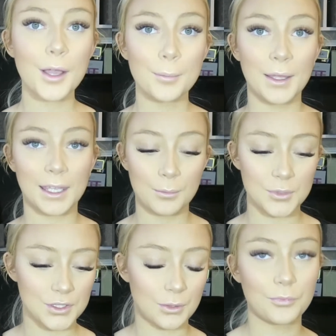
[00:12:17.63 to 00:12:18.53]
My camera
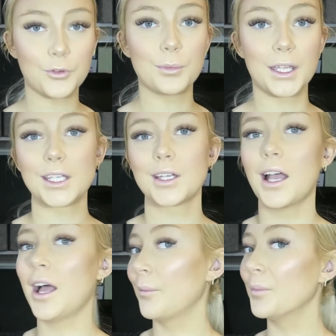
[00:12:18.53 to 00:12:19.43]
stopped filming.
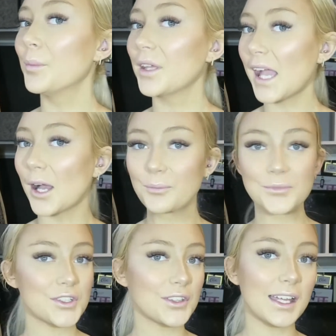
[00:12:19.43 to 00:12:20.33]
But yeah,
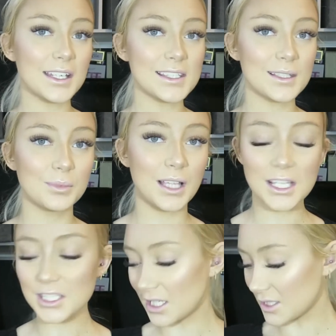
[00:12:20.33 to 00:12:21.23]
so that is the
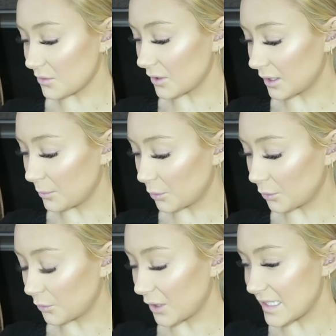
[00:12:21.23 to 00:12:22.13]
blush. It's really
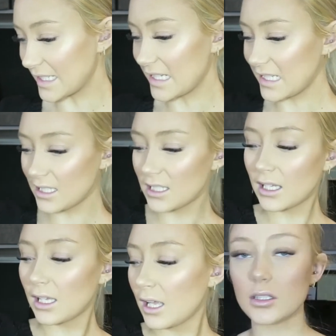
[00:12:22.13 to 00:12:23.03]
pretty.
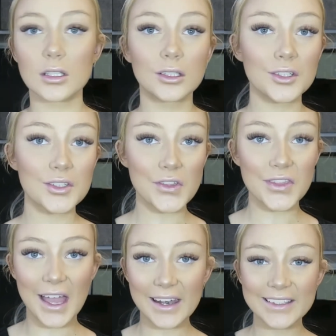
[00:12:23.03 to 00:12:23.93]
So
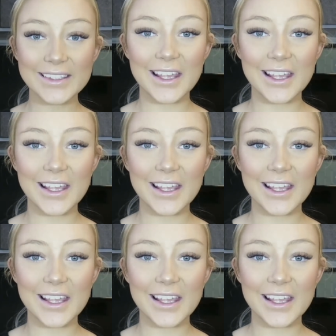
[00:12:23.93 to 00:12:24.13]
that is